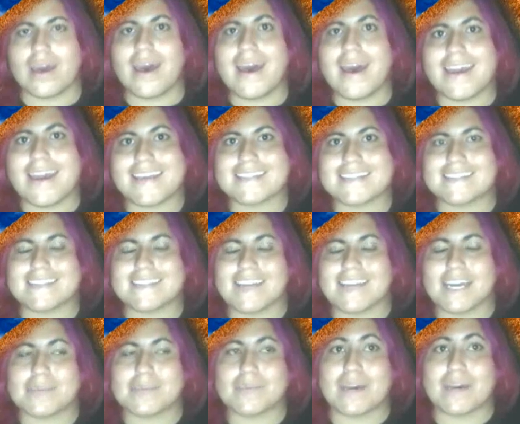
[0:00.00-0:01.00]
Hi,
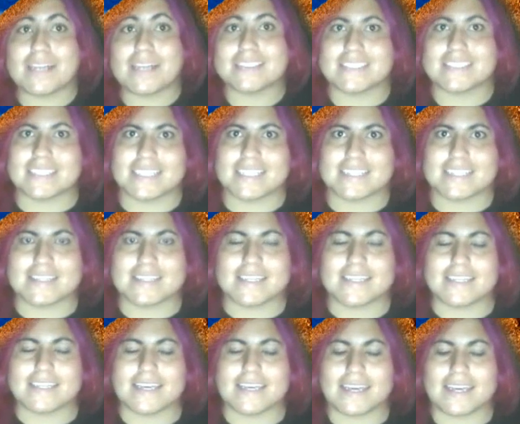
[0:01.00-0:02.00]
I'm
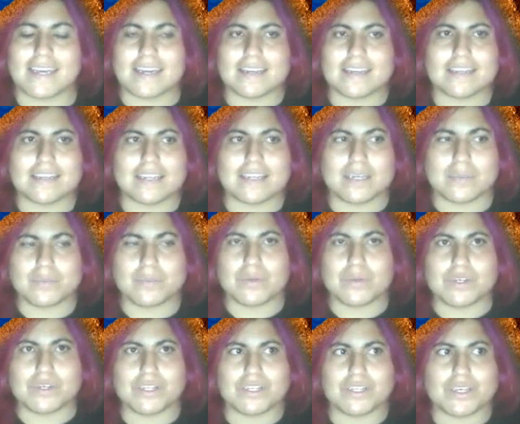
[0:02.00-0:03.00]
Isarita, and um,
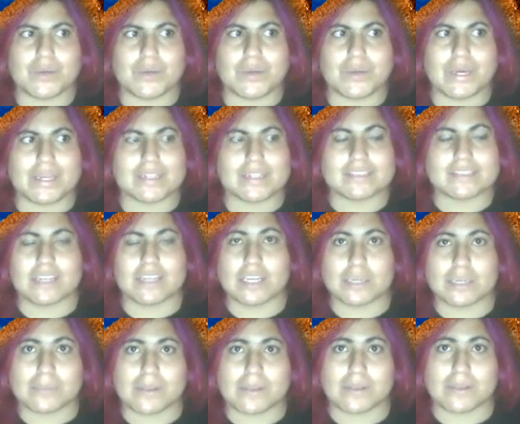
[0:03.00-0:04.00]
we're going to go ahead and talk
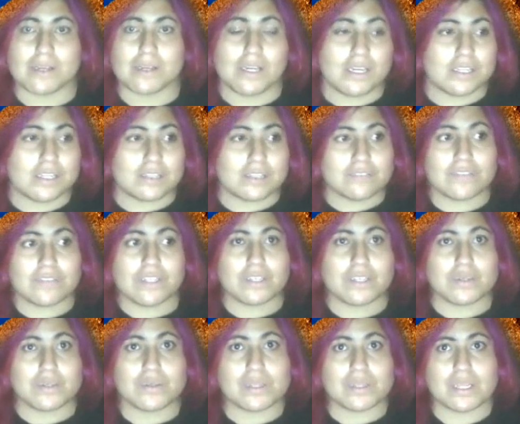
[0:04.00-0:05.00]
about the
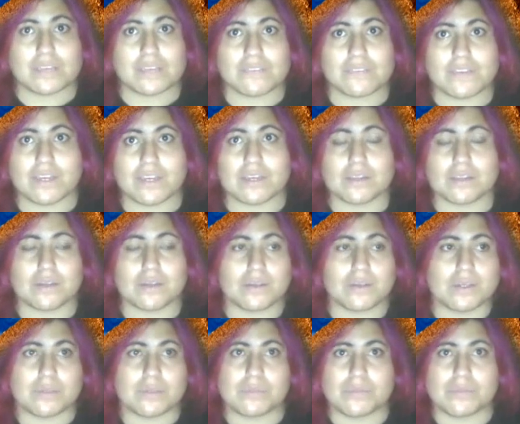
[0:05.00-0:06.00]
video that I found
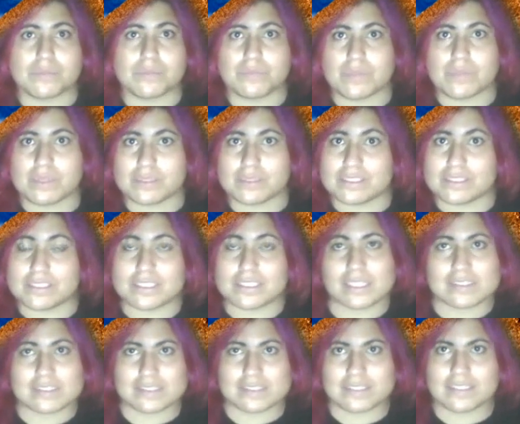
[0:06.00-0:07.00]
um, and
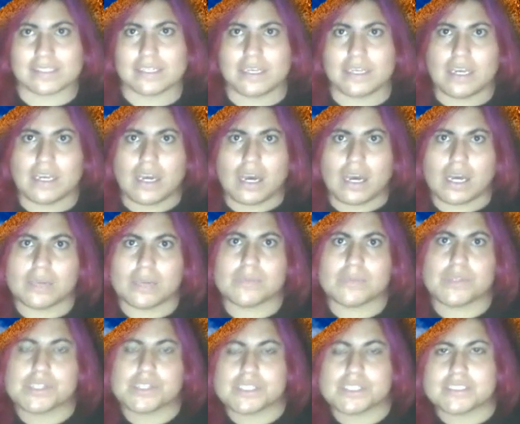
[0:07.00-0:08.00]
discuss it. Um,
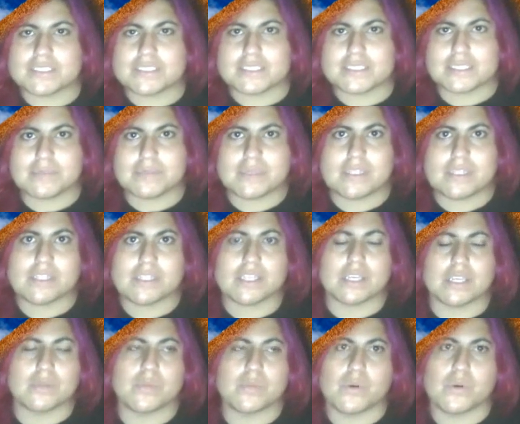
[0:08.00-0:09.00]
you're going to see me
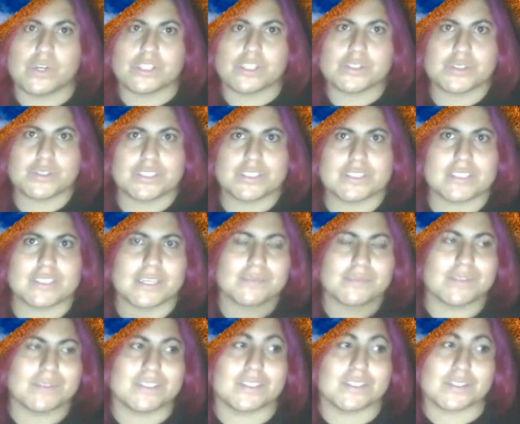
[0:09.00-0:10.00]
looking more towards like
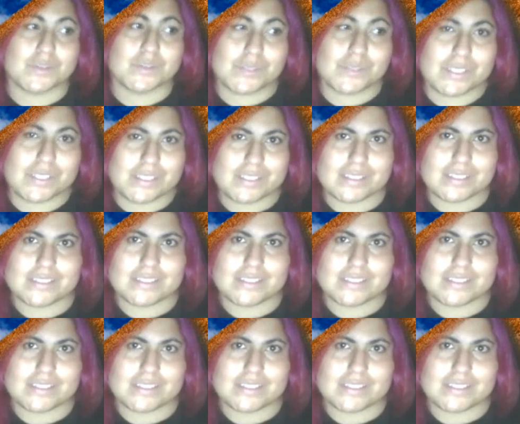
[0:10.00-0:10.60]
my screen.